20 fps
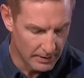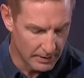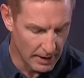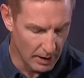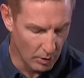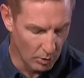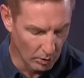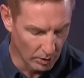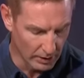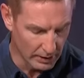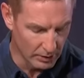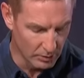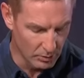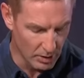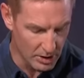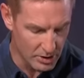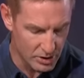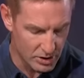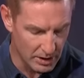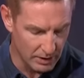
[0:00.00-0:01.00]
That Oregon
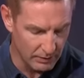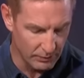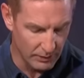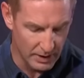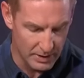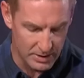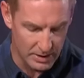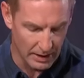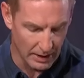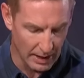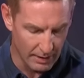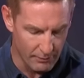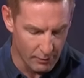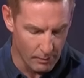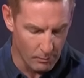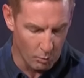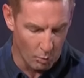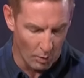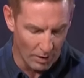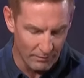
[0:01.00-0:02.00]
rush defense, they gave
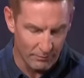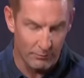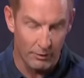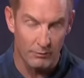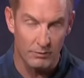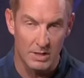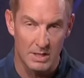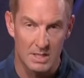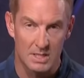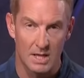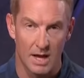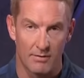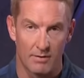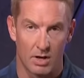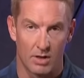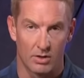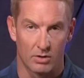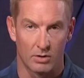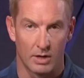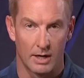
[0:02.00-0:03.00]
up 157
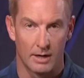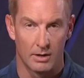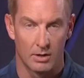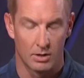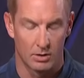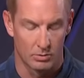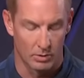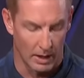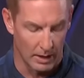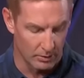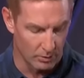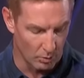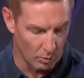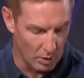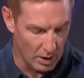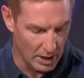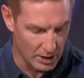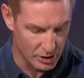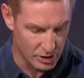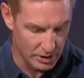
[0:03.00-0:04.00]
on the ground to
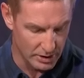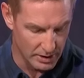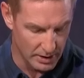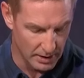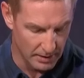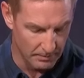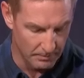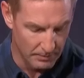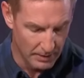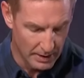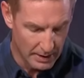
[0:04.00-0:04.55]
Washington.